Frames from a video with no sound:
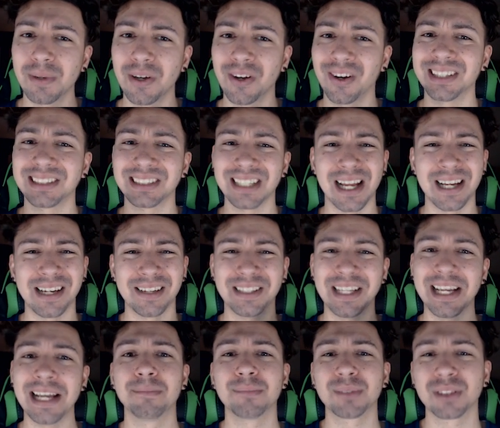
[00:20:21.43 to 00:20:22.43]
to be honest,
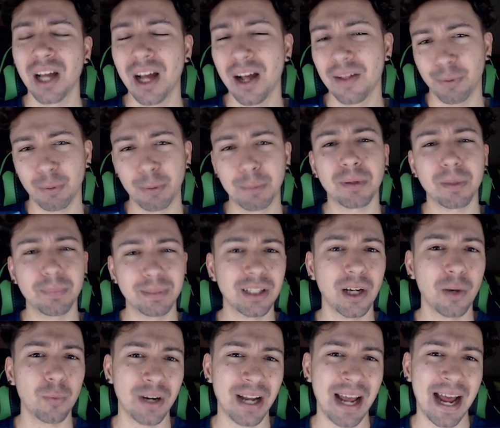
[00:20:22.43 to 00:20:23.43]
and teams that we
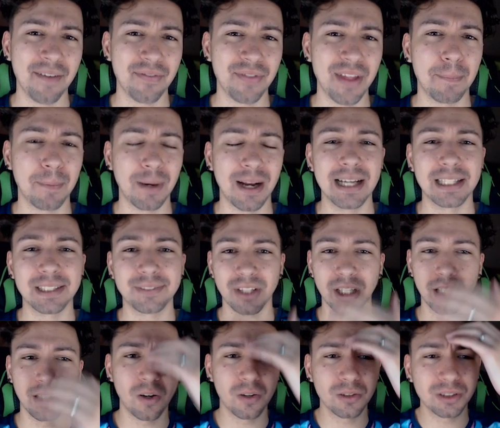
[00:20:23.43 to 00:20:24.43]
probably don't want to have their players
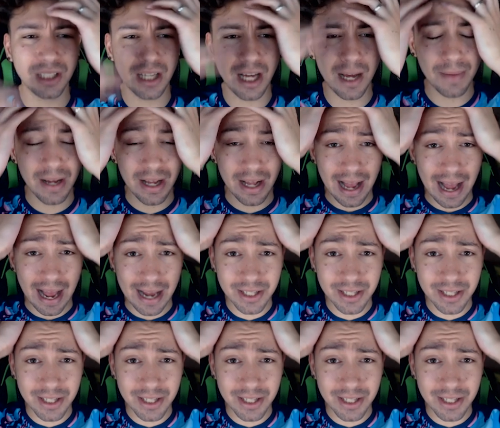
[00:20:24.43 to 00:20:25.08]
for the long term.